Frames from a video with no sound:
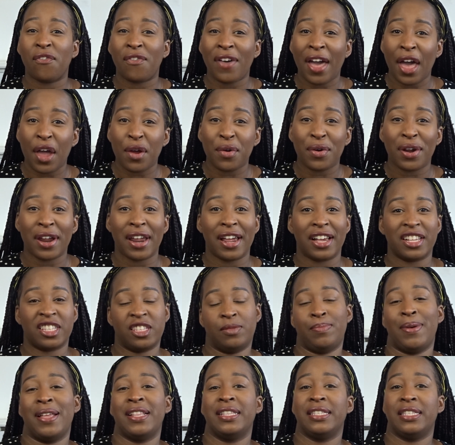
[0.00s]
very
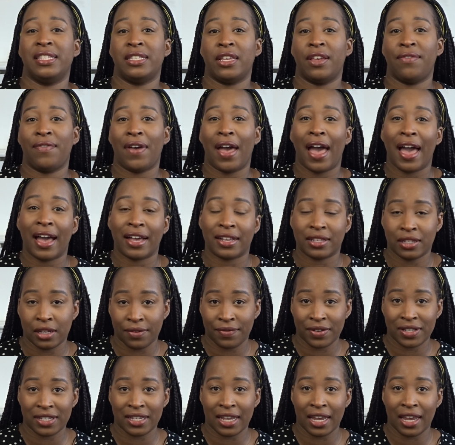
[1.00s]
expensive
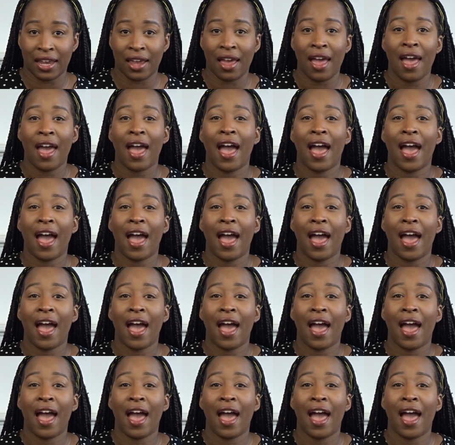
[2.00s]
activity,